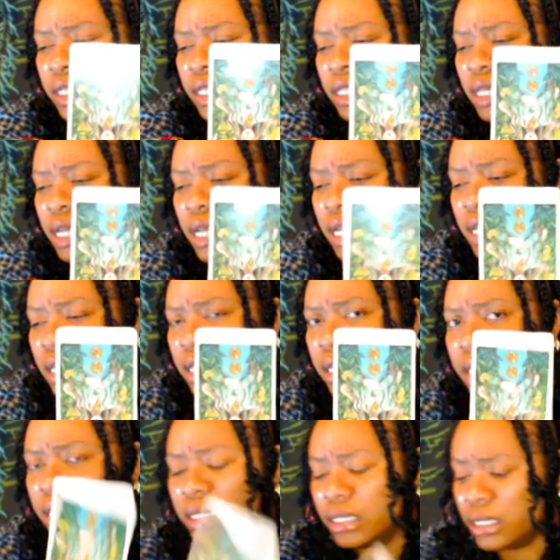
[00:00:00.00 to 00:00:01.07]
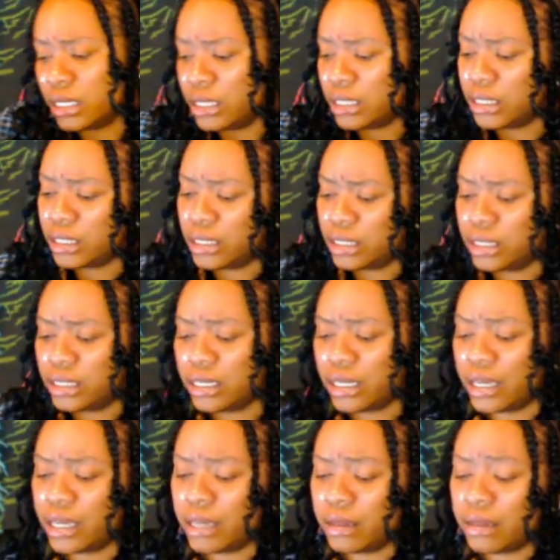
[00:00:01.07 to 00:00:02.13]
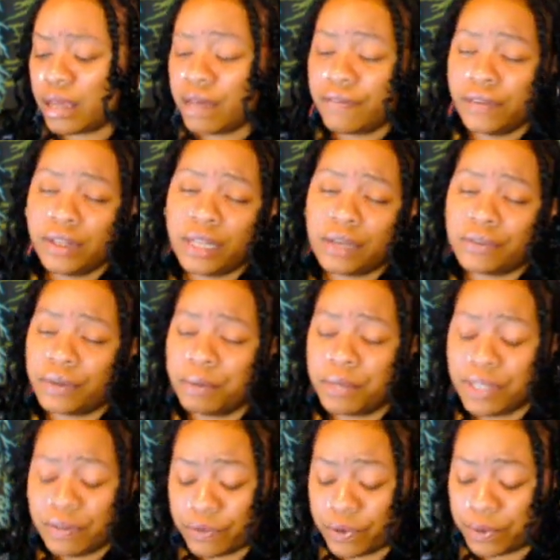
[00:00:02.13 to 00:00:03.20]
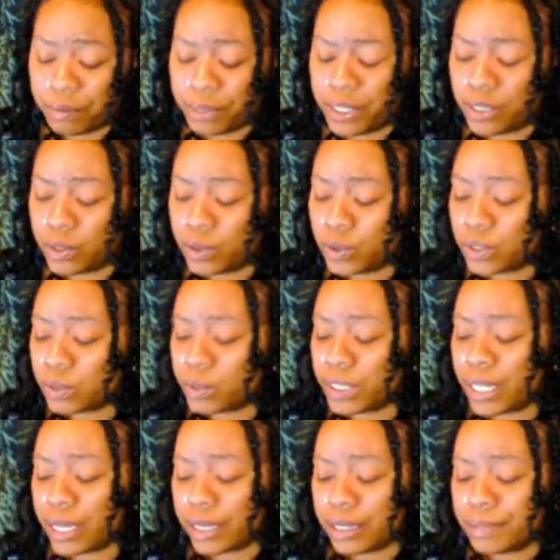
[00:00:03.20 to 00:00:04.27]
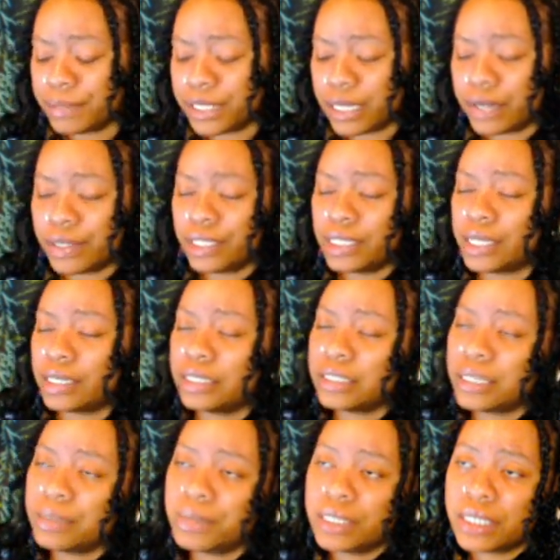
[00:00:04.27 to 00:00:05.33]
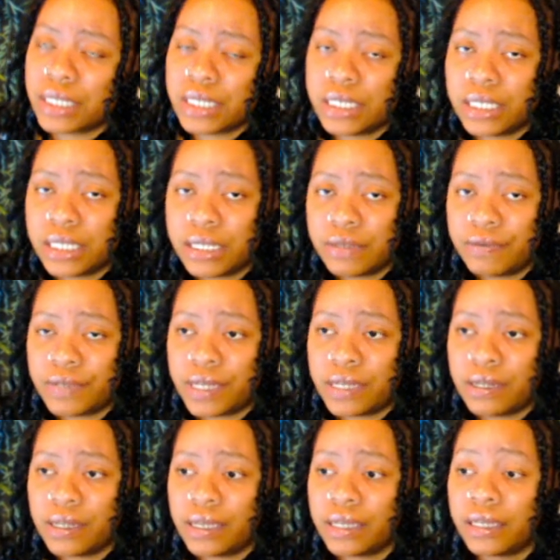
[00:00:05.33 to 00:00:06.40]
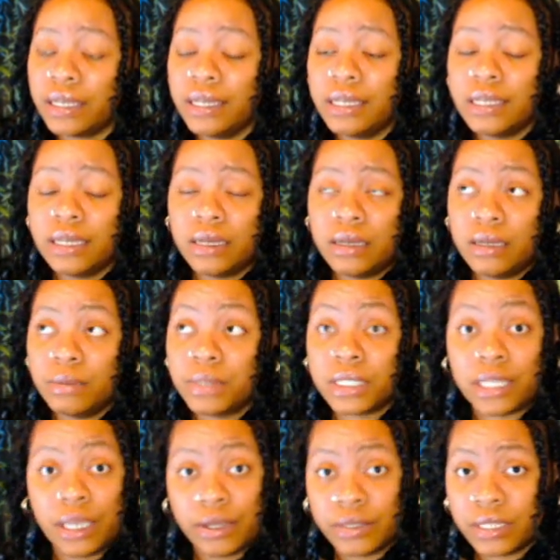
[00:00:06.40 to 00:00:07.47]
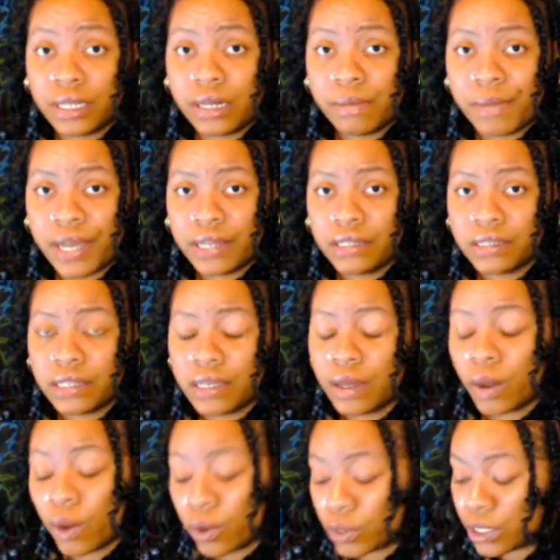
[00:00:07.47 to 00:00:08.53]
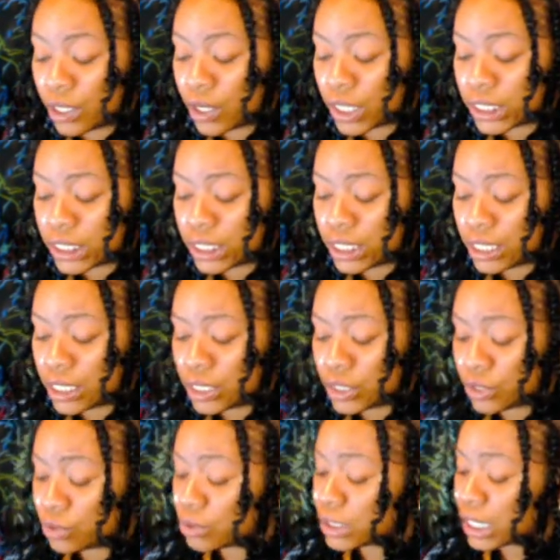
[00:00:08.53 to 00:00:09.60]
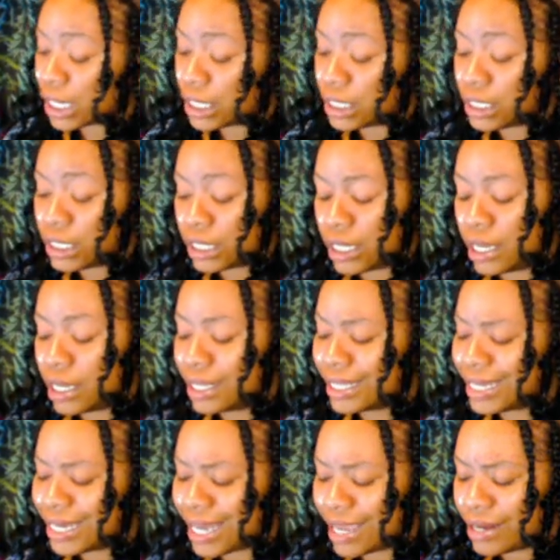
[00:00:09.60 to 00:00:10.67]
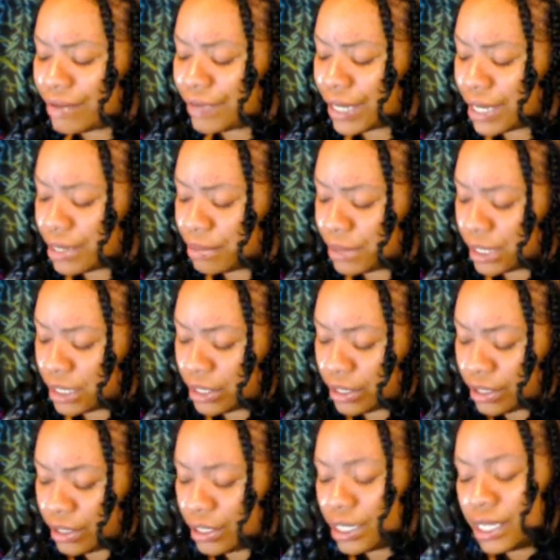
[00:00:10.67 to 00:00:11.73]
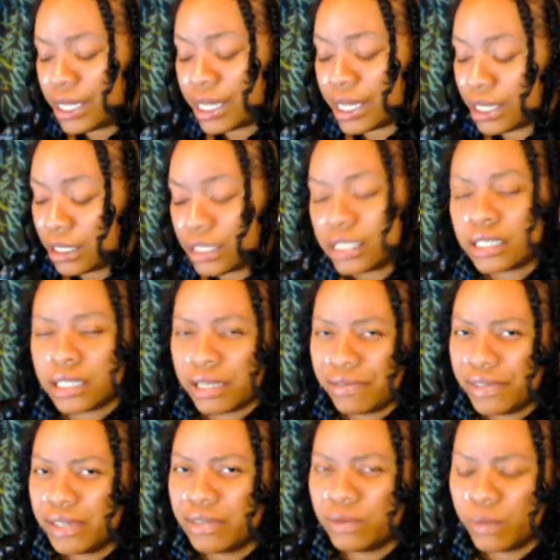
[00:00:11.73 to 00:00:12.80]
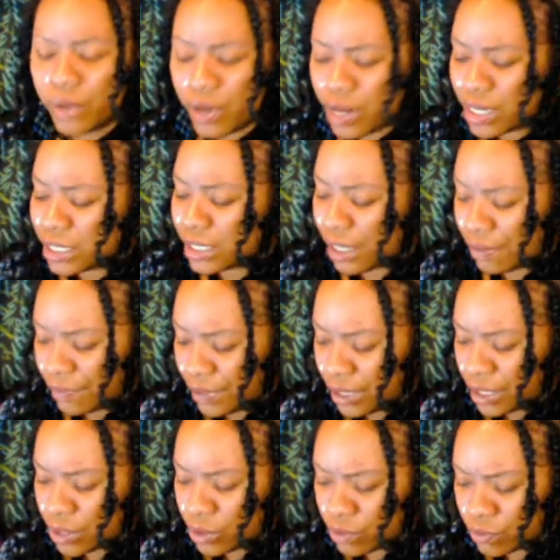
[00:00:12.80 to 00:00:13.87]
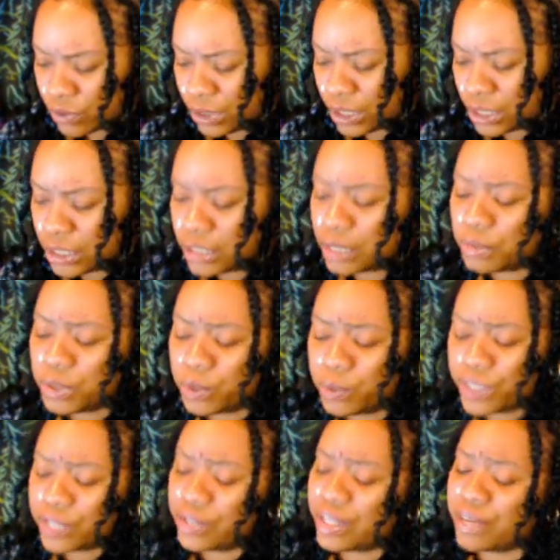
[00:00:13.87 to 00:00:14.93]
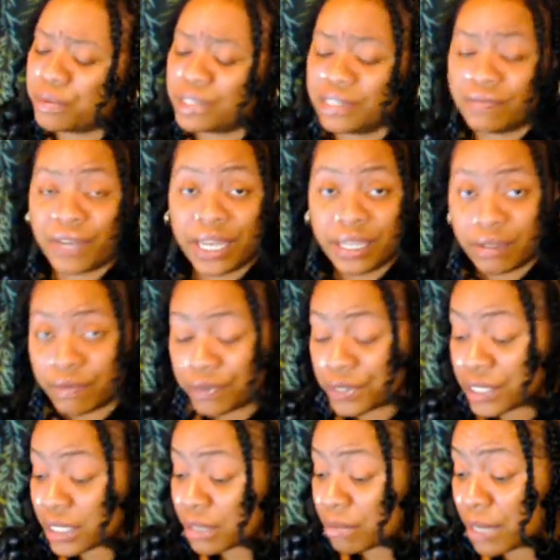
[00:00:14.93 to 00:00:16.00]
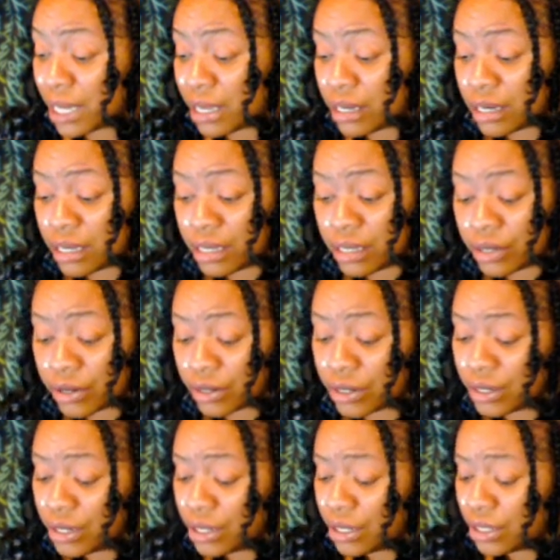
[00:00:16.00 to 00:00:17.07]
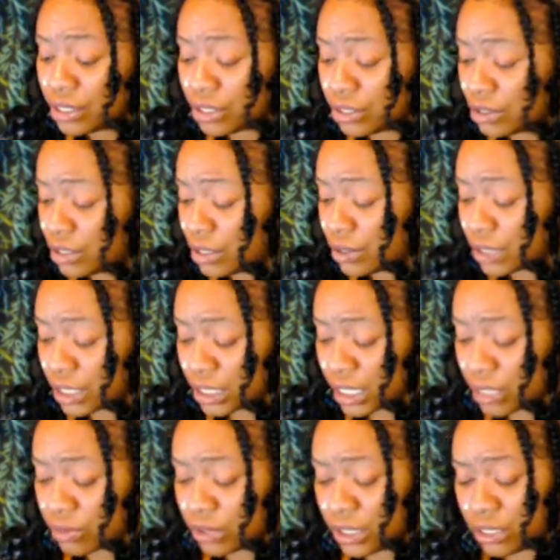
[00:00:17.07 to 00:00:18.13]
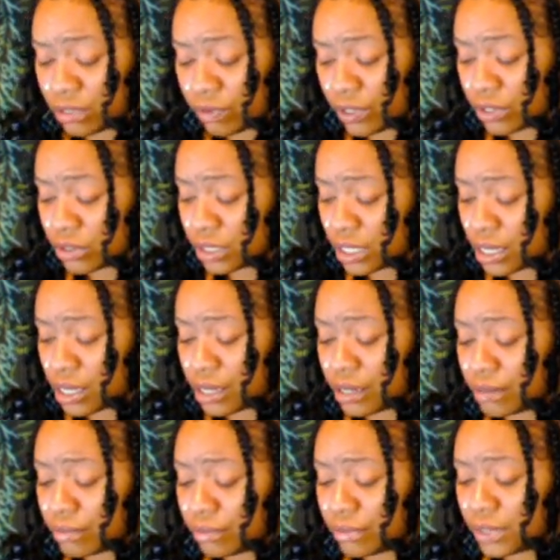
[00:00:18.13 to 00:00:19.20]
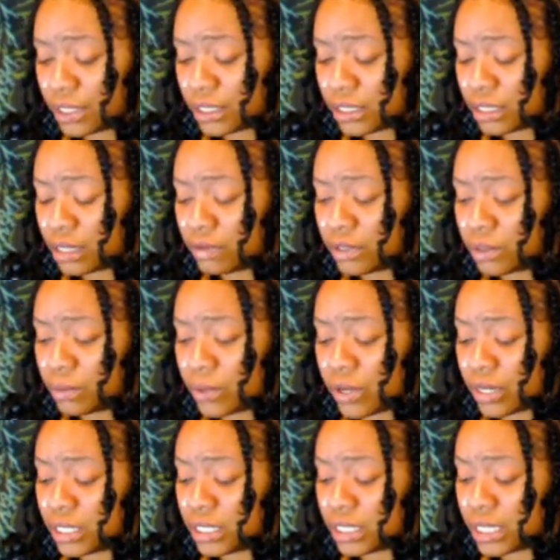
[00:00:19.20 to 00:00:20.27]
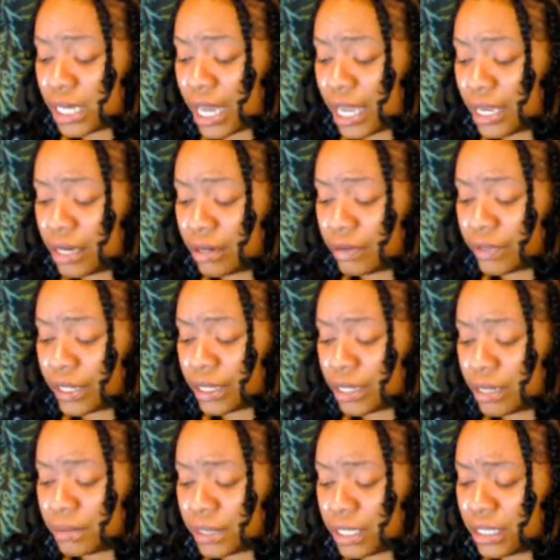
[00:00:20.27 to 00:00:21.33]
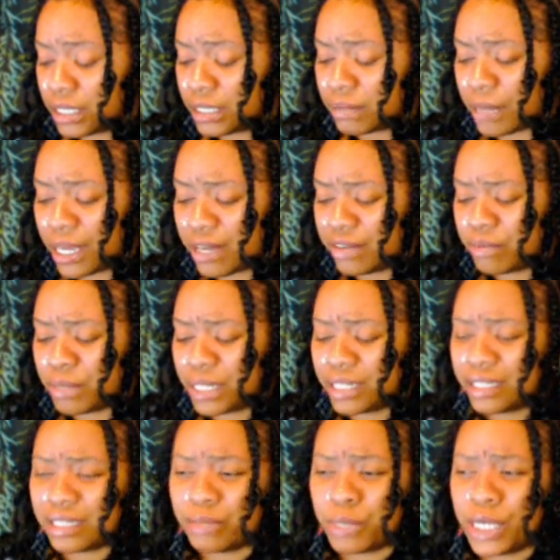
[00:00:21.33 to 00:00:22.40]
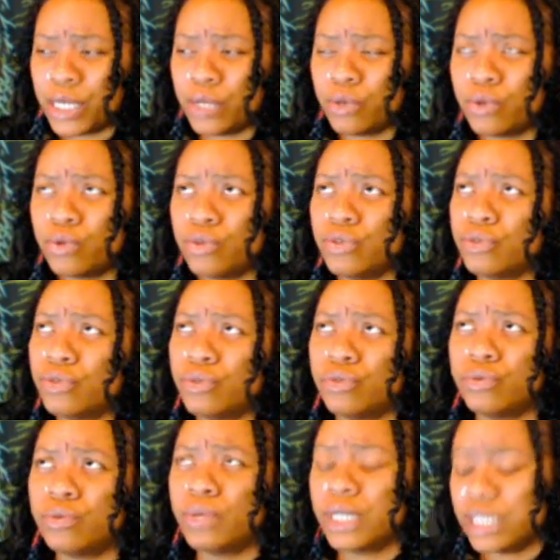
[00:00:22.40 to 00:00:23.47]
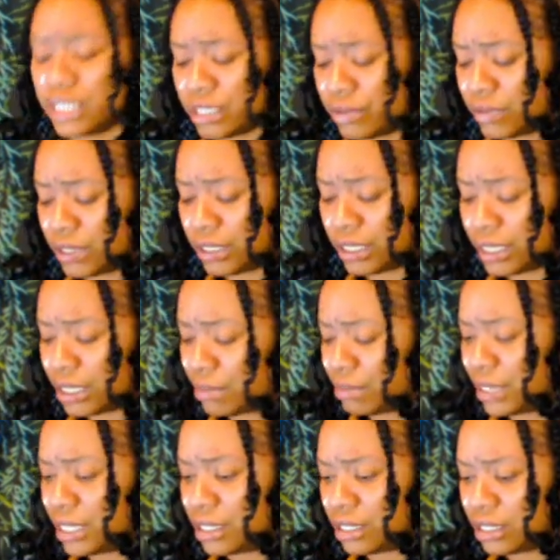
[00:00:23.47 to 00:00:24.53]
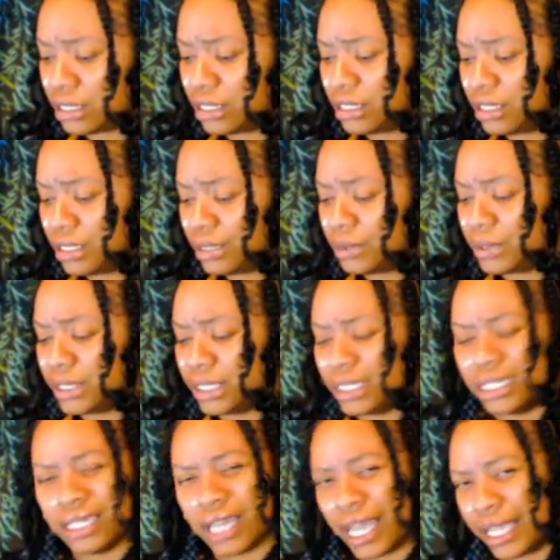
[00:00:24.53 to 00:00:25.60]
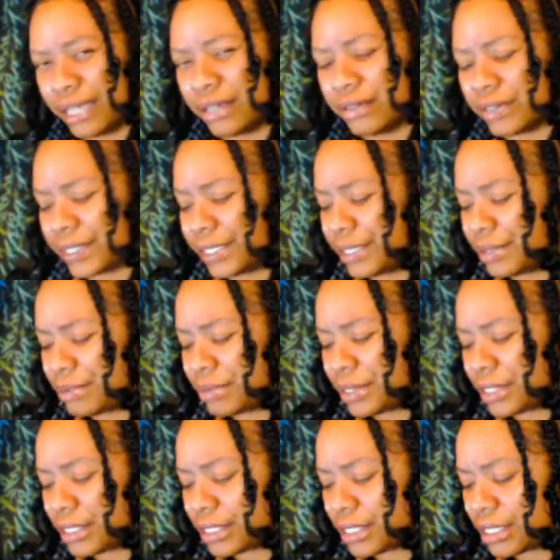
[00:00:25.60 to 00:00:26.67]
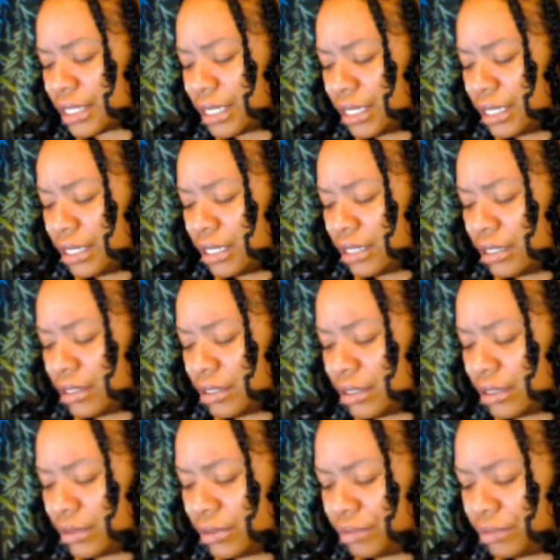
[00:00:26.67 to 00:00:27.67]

a lot. Okay, I feel like for me, Four of Pentacles, when that comes out, a lot of times it can signify like scarcity mindset, holding on to things too tightly. Yeah, the Knight of Cups here and the Seven of Wands. I feel like you've released something, whether that was fighting for somebody or, you know, because that's what this feels like. Seven of Wands, Knight of Cups, and this might have been somebody who wasn't really committing with the Knight of Cups. Yeah.